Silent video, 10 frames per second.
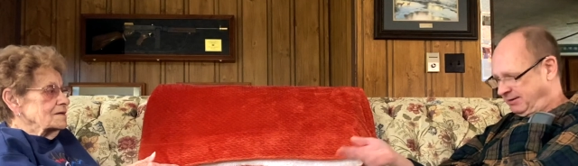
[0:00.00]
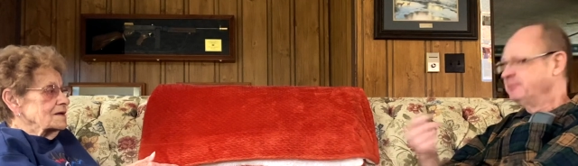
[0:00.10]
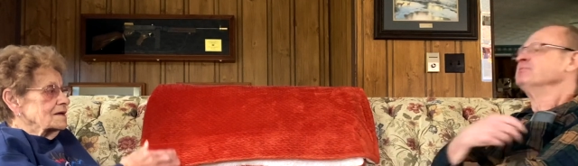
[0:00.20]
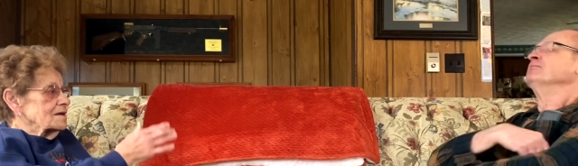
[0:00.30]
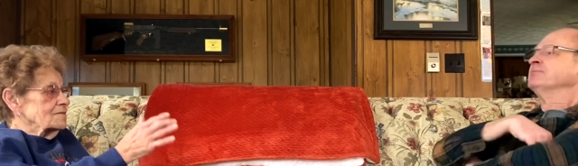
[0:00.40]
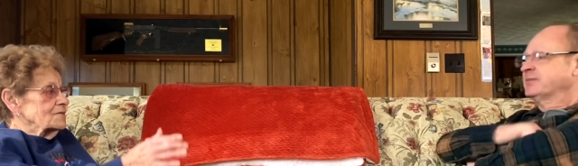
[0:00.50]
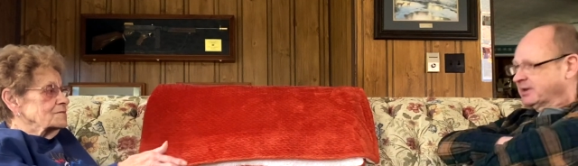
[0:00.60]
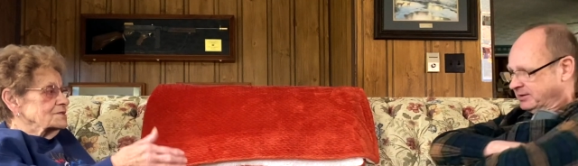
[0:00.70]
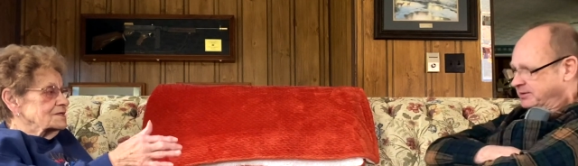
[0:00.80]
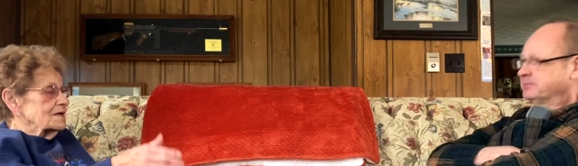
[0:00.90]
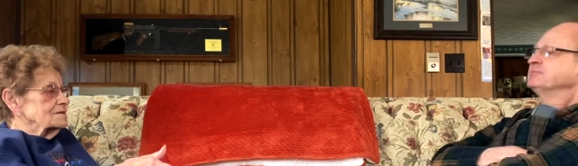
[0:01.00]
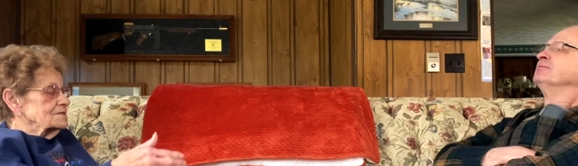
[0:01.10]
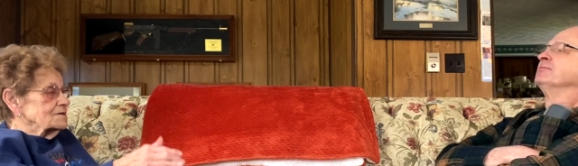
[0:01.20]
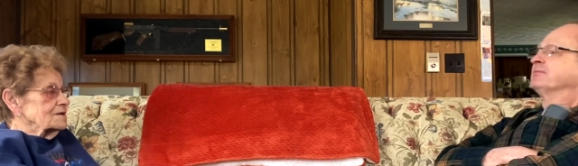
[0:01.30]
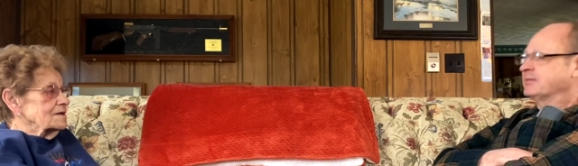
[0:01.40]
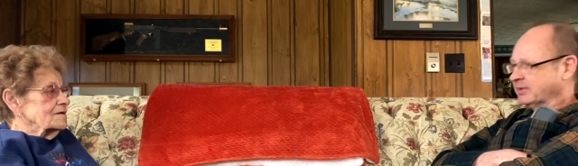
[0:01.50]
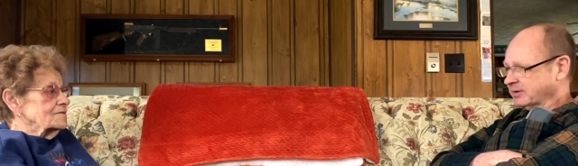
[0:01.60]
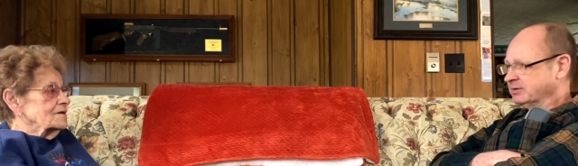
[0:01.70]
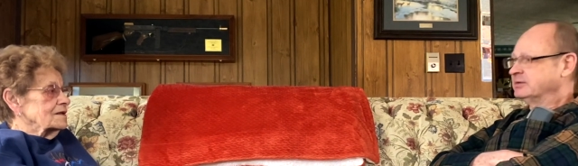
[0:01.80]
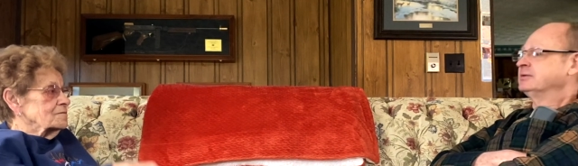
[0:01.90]
Speaker 1: Molly,
Speaker 2: yeah, and Rubenstein's on the other,
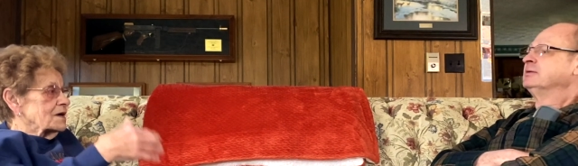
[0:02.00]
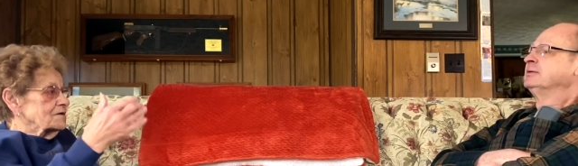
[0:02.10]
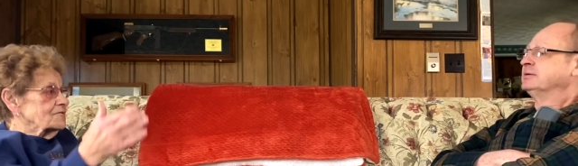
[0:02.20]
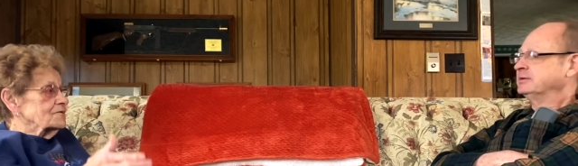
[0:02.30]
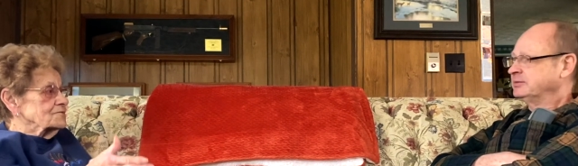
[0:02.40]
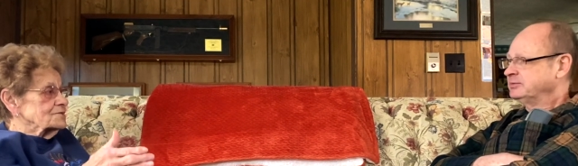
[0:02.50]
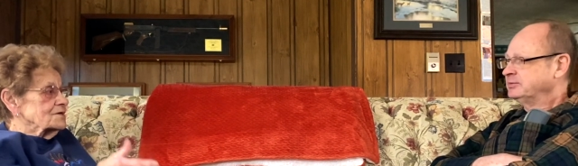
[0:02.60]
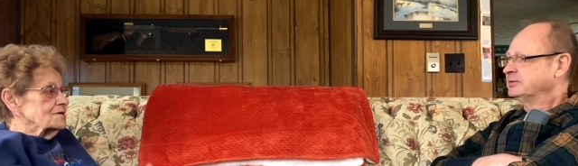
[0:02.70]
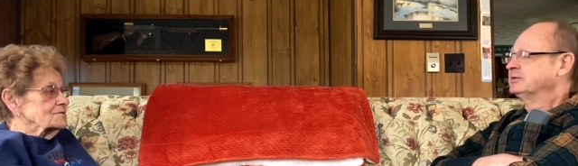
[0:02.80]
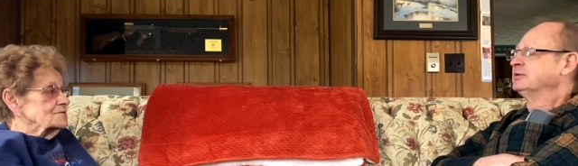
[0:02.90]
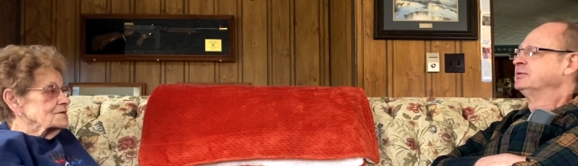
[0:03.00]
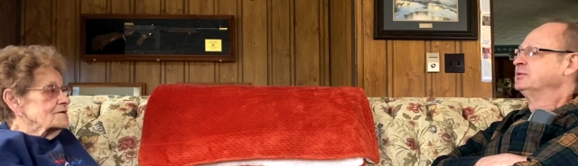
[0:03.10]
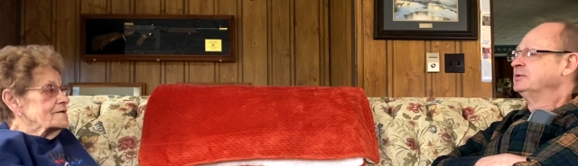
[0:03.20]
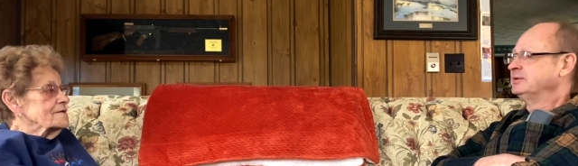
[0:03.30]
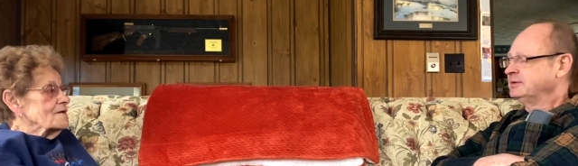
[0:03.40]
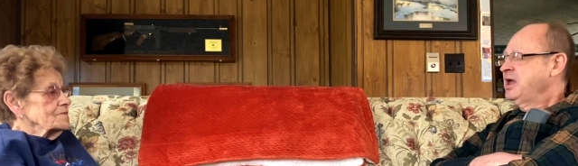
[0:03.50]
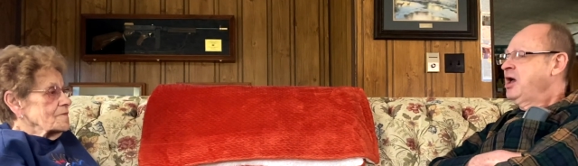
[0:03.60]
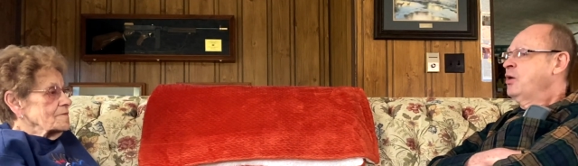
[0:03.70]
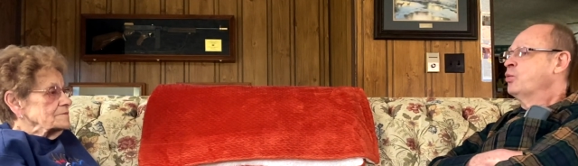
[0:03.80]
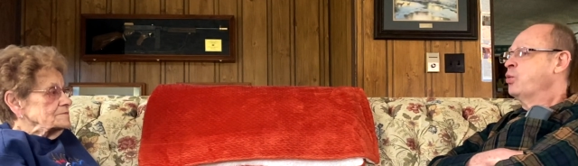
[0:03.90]
and then Mike Caruso's.
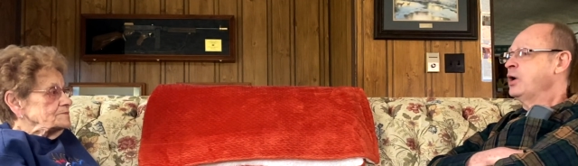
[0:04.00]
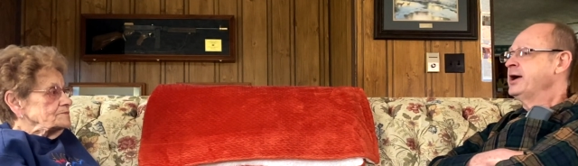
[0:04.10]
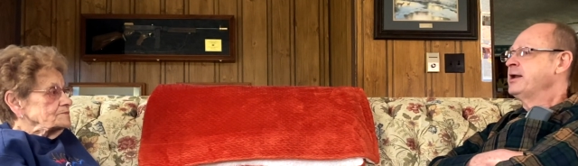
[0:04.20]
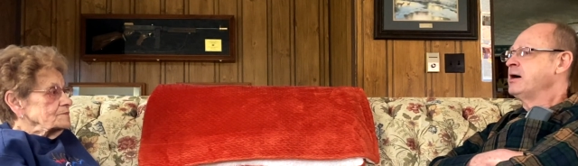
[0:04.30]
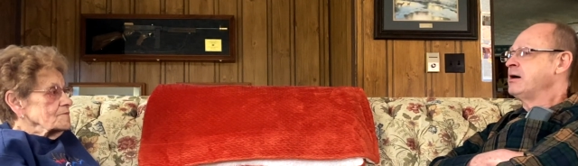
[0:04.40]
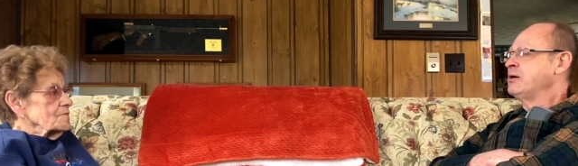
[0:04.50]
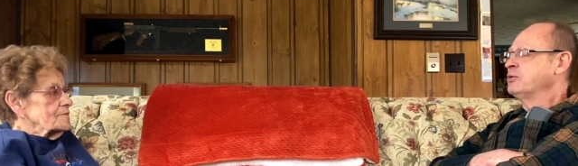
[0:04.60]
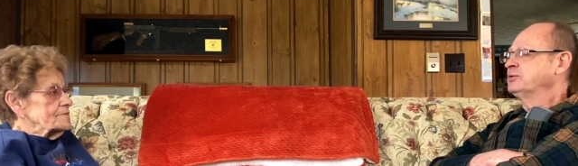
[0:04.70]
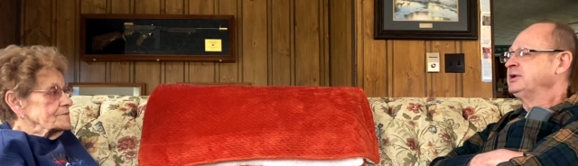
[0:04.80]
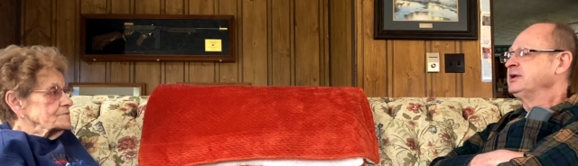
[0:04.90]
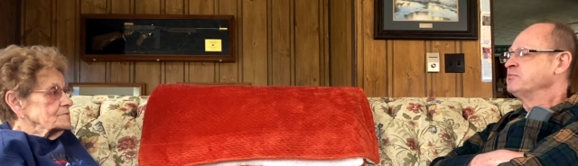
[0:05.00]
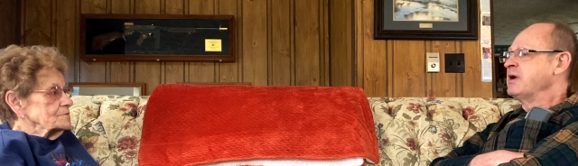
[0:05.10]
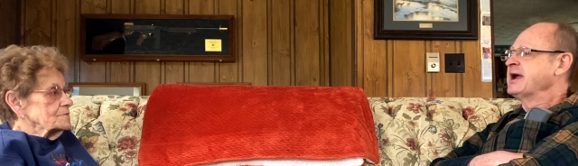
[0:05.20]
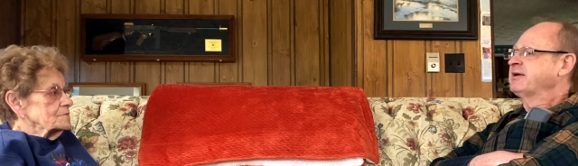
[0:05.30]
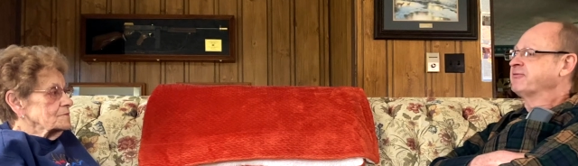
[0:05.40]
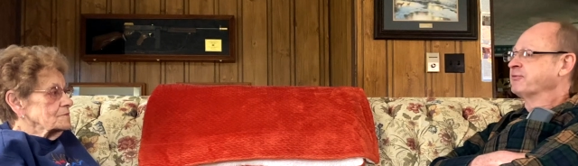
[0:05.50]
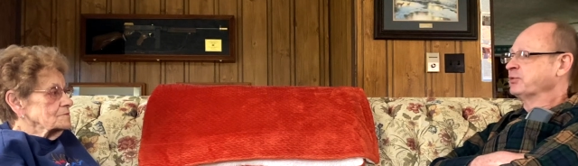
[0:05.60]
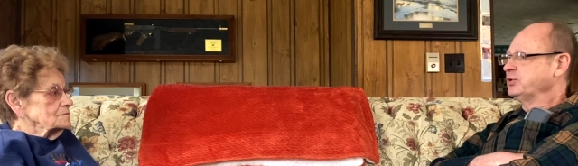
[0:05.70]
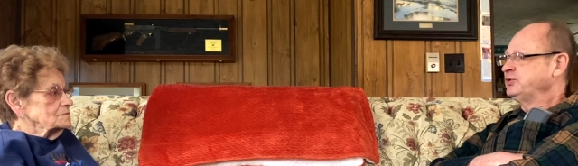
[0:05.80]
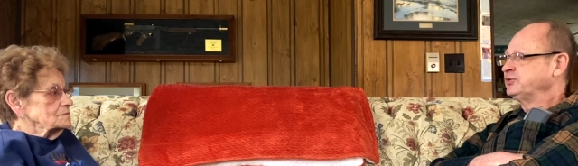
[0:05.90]
Speaker 1: What all did Mike
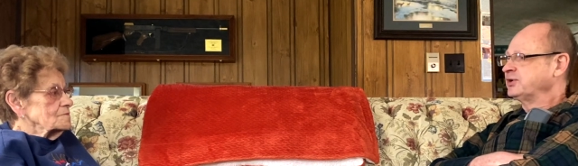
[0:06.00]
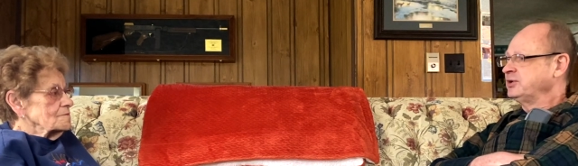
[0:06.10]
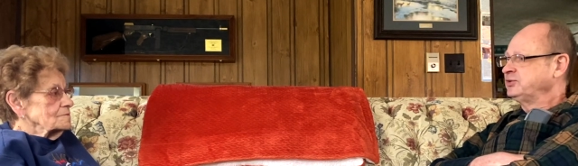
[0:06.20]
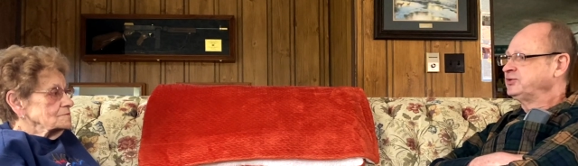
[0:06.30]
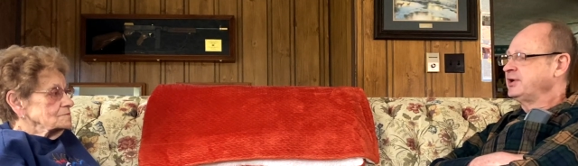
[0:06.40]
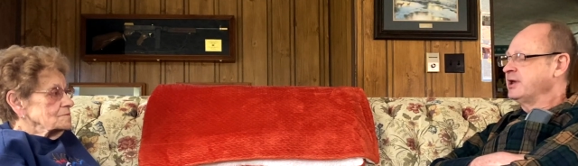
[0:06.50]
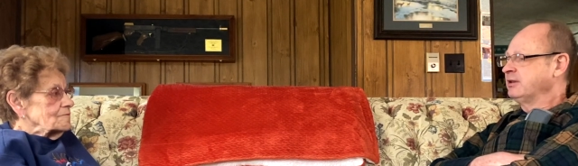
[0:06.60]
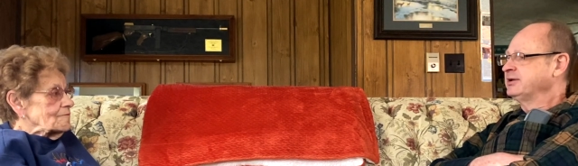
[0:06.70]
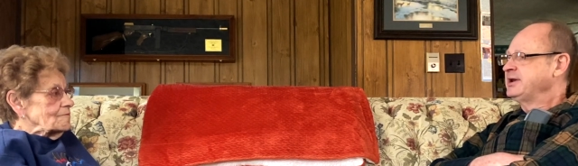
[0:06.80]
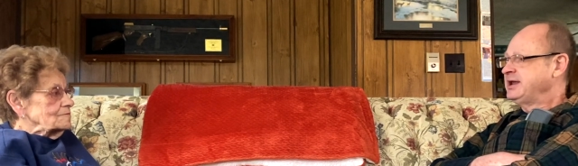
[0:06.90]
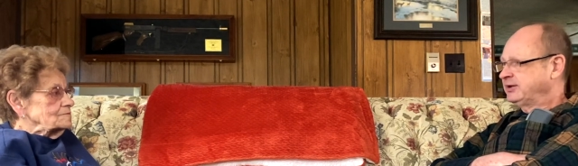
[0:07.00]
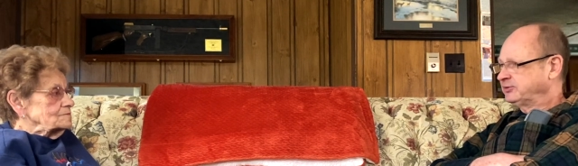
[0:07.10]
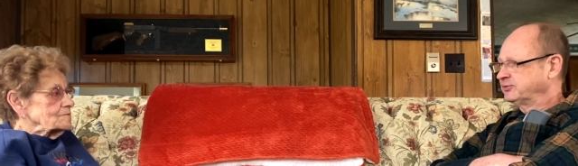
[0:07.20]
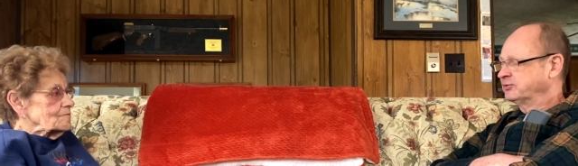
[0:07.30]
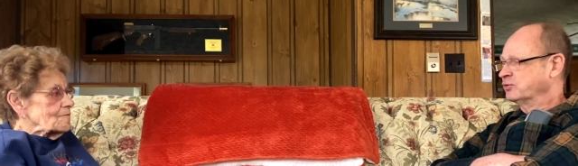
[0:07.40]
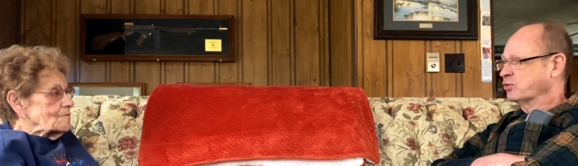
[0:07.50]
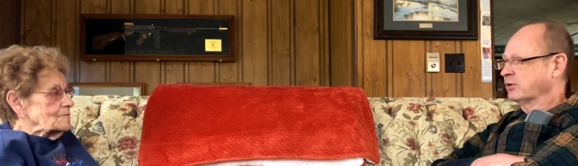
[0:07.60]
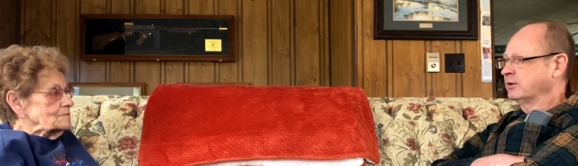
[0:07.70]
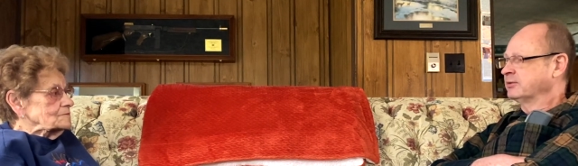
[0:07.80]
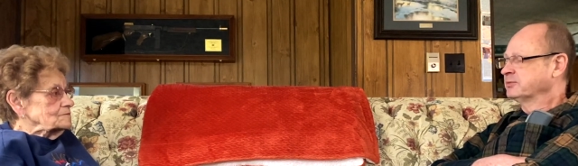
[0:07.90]
Ferruso sell in his
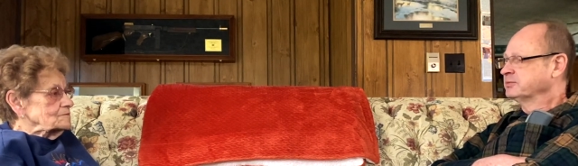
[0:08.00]
store?